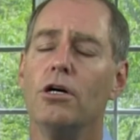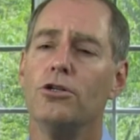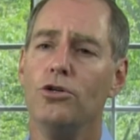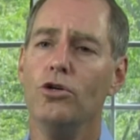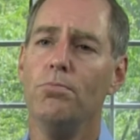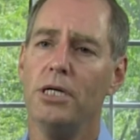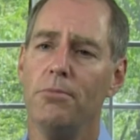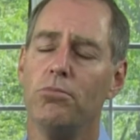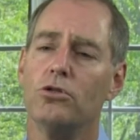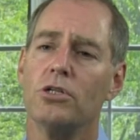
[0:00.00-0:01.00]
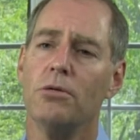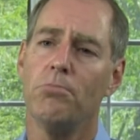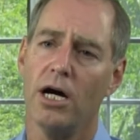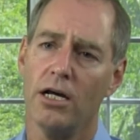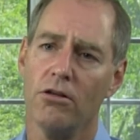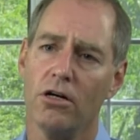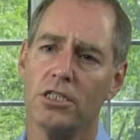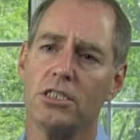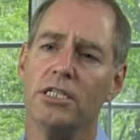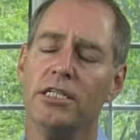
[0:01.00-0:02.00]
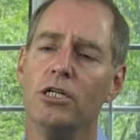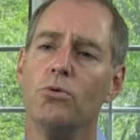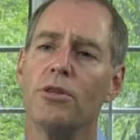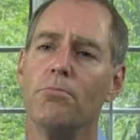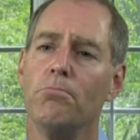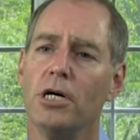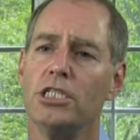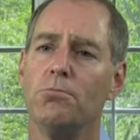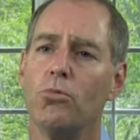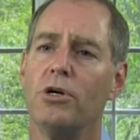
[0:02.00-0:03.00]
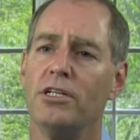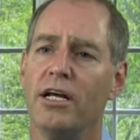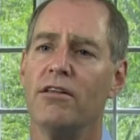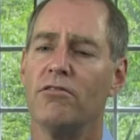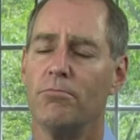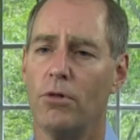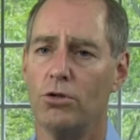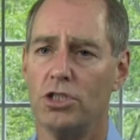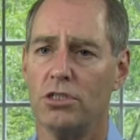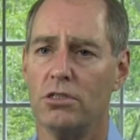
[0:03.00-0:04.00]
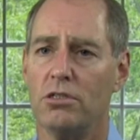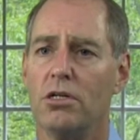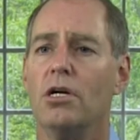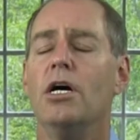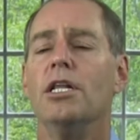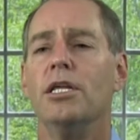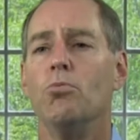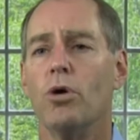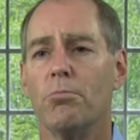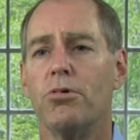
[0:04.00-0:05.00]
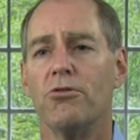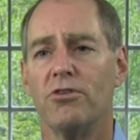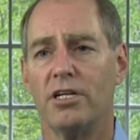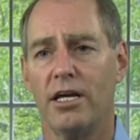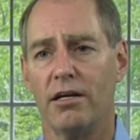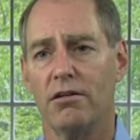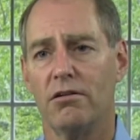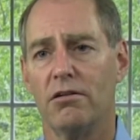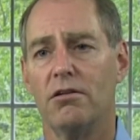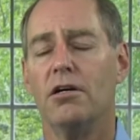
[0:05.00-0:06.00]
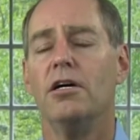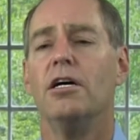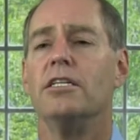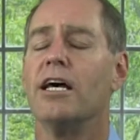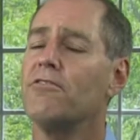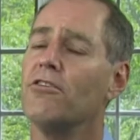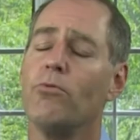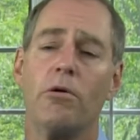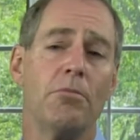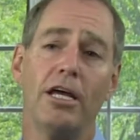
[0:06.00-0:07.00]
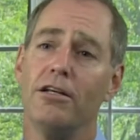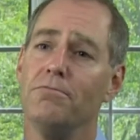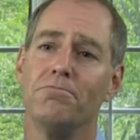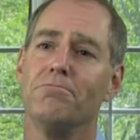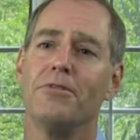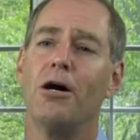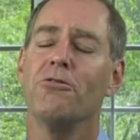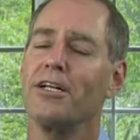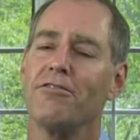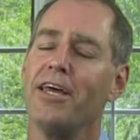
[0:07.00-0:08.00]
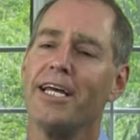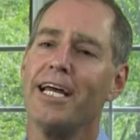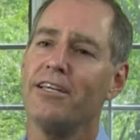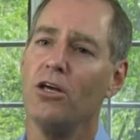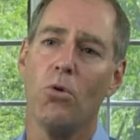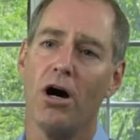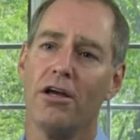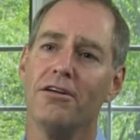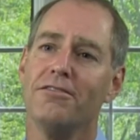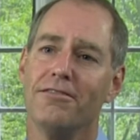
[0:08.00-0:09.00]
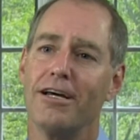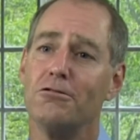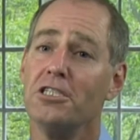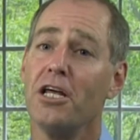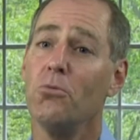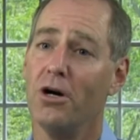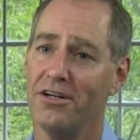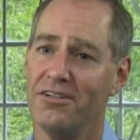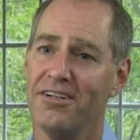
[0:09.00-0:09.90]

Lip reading: Two people can biologically deal with much more intense emotion than one person can. And that's just the way we're made. I always like to say, I can't tell you why. I can only tell you what.